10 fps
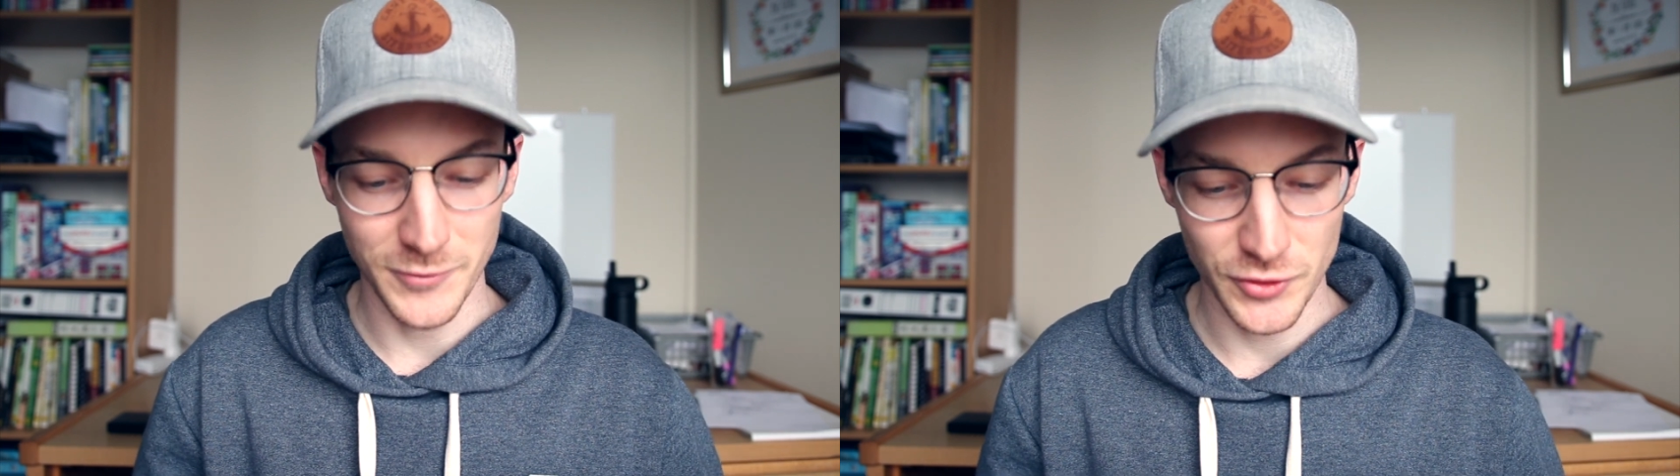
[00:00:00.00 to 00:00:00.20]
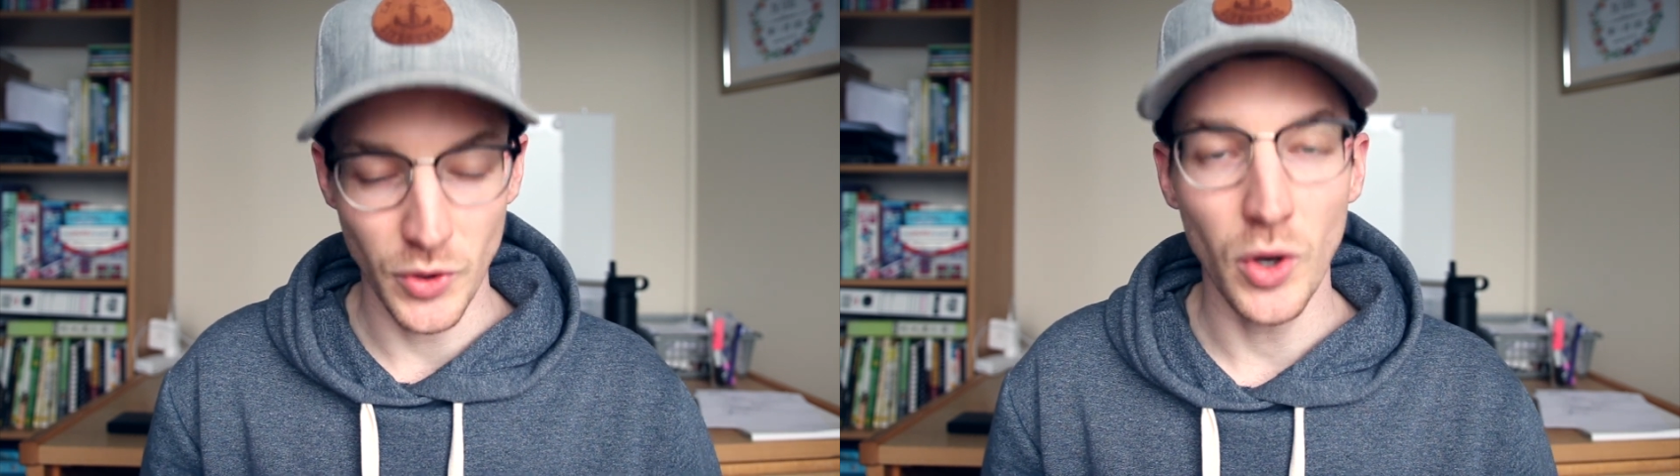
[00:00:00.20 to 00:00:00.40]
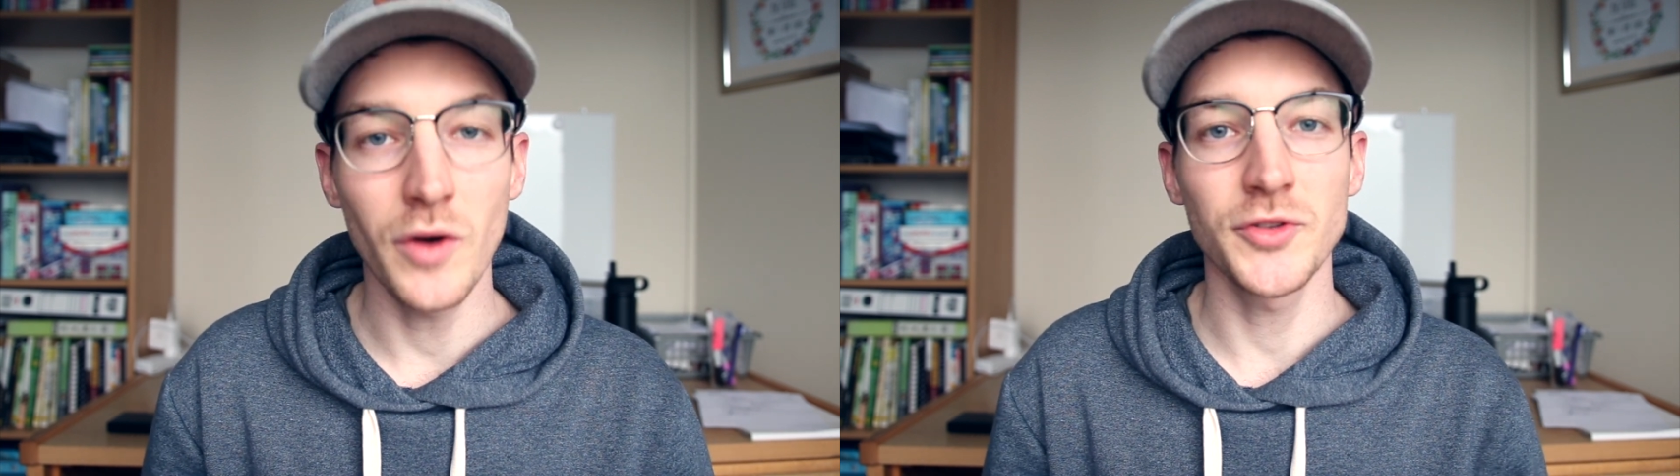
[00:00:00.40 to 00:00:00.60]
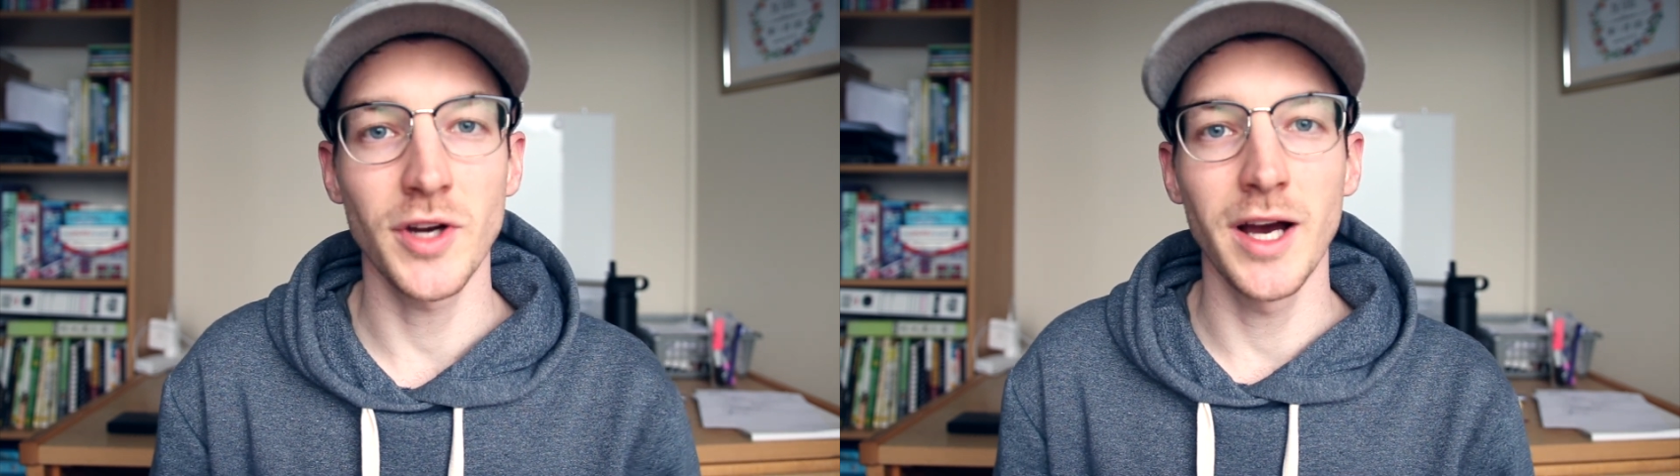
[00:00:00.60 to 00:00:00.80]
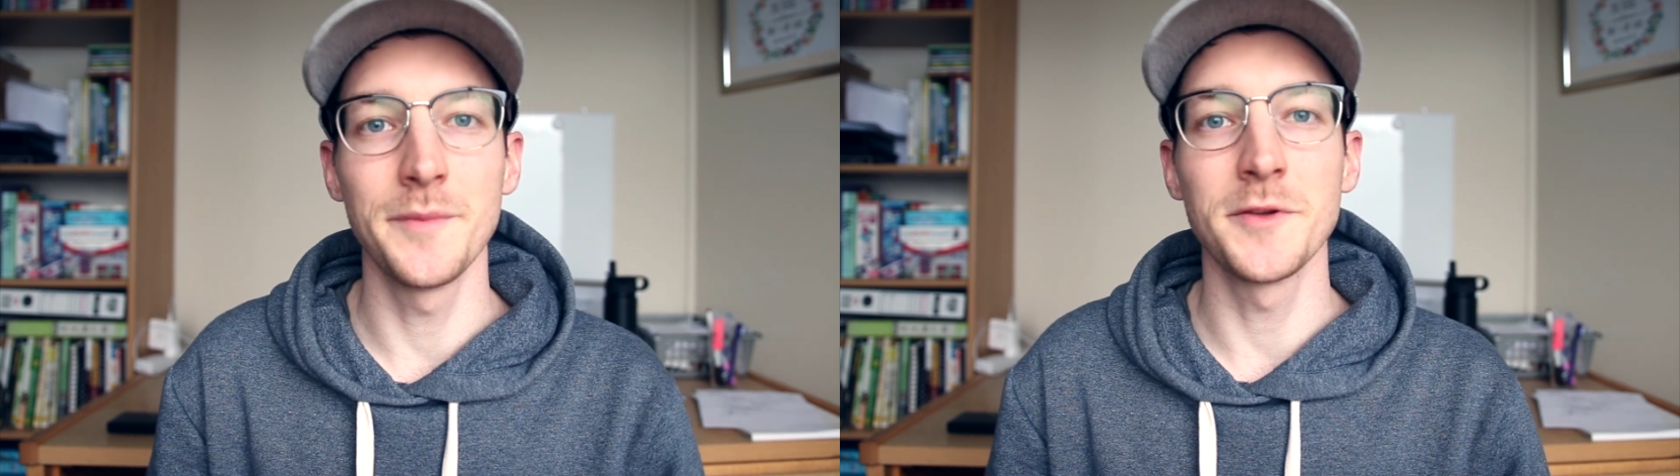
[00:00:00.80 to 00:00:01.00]
12
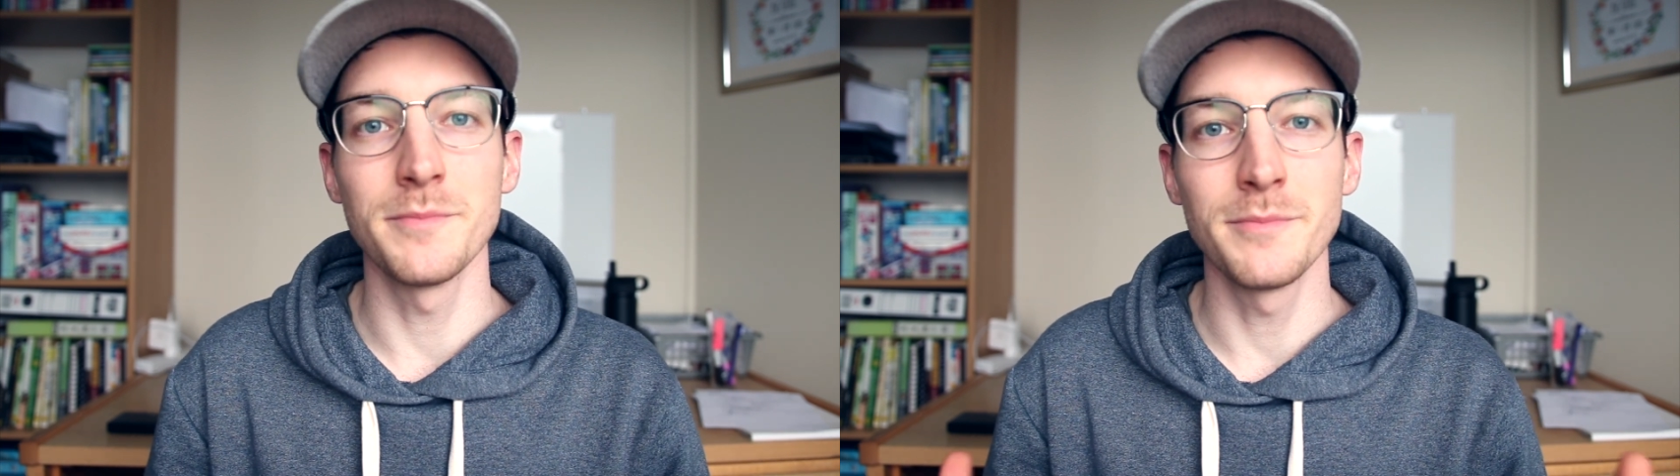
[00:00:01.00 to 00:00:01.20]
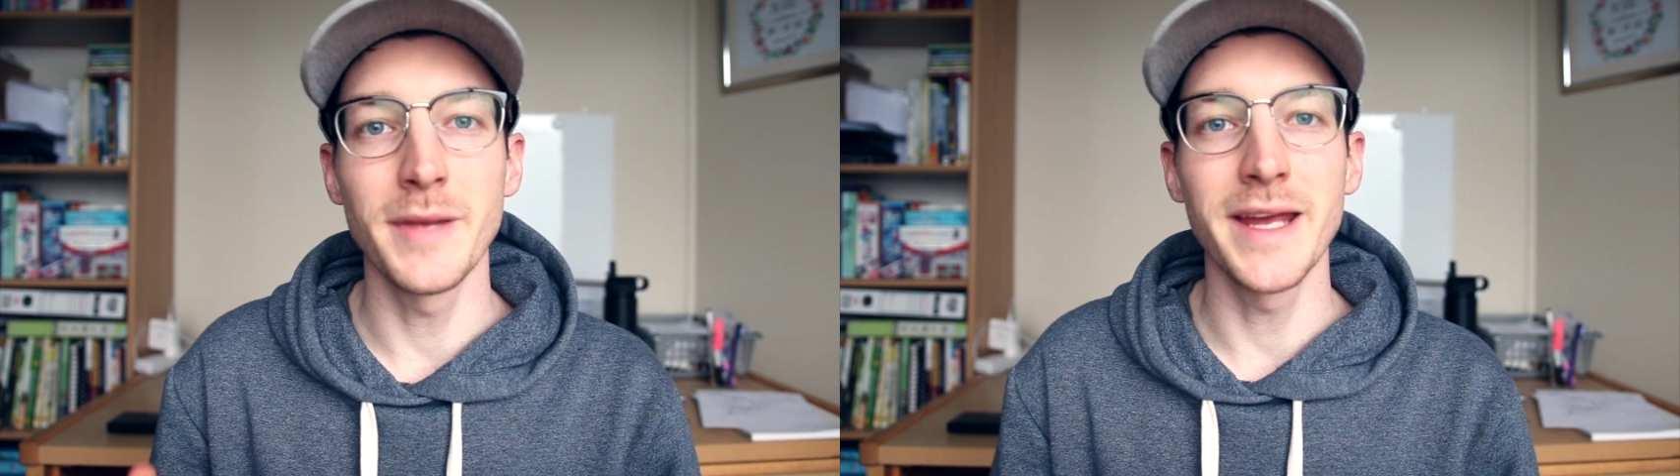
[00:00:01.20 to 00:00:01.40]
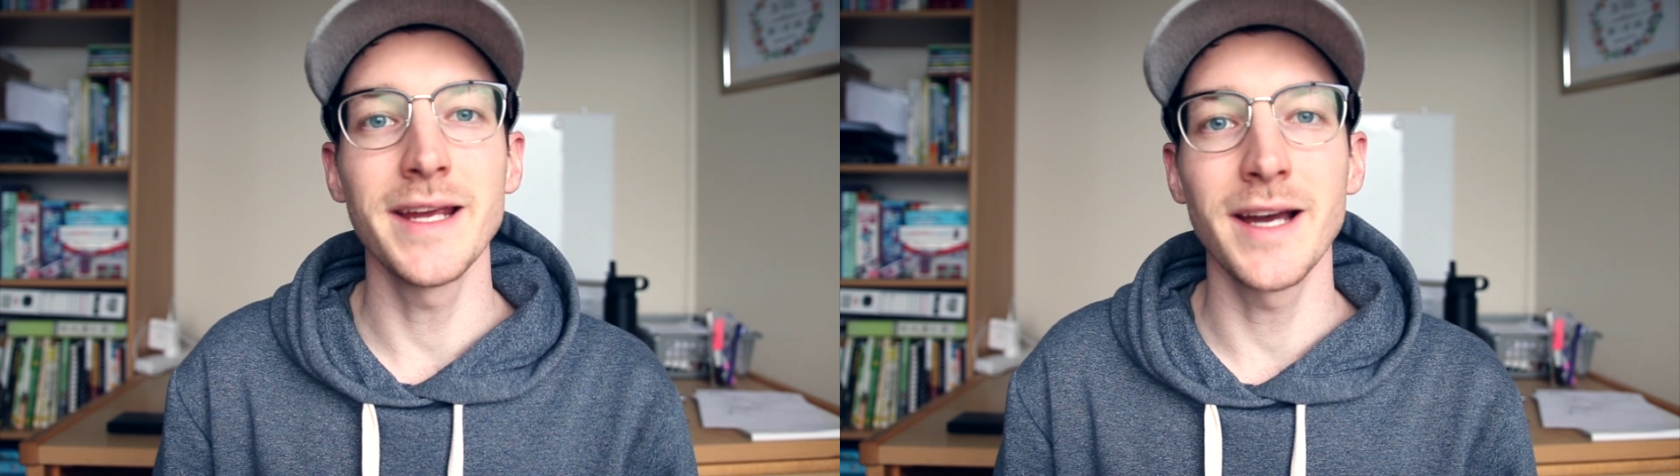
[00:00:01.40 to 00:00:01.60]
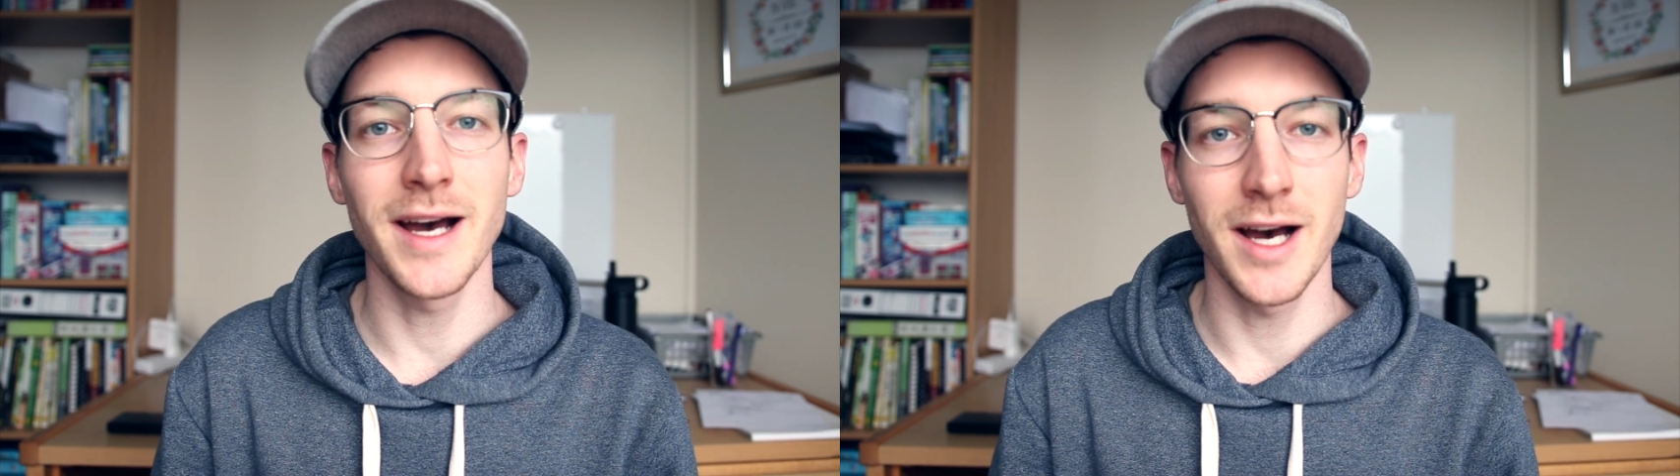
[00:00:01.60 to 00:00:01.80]
tribes make